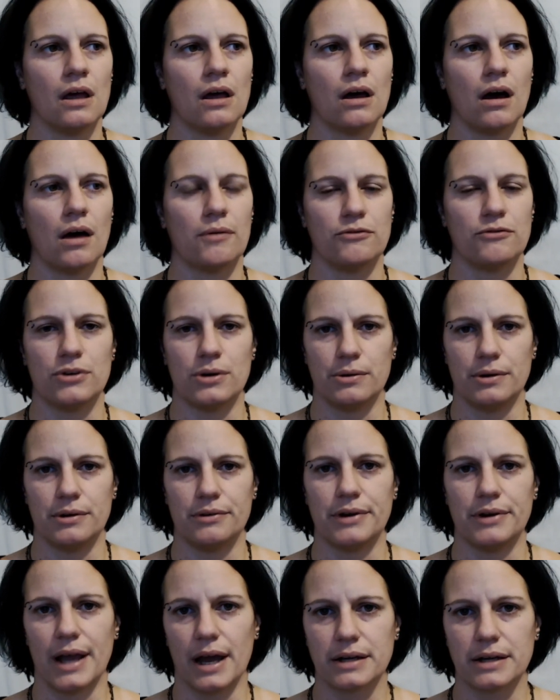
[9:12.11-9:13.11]
I'm very
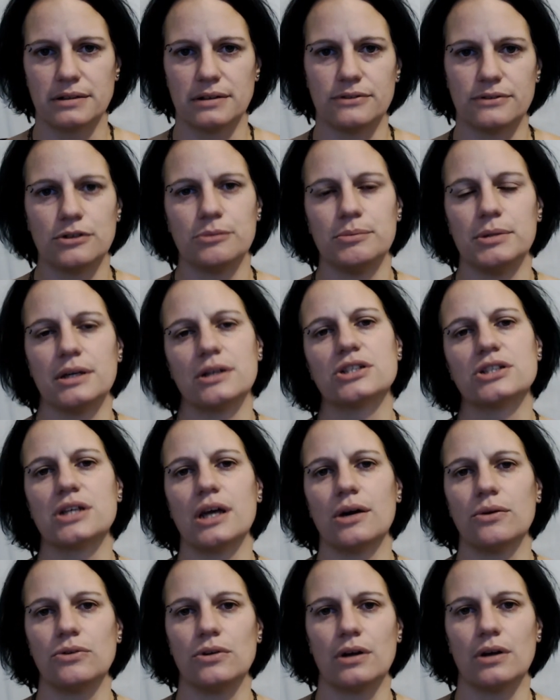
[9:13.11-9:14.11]
reactive to being
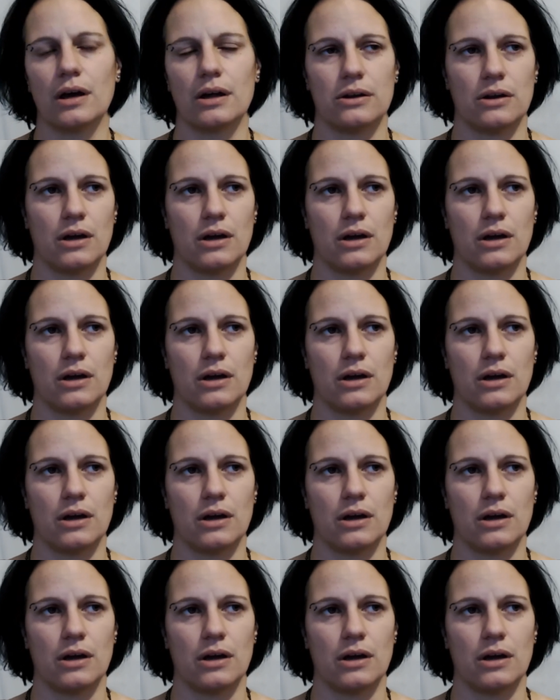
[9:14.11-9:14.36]
shouted at.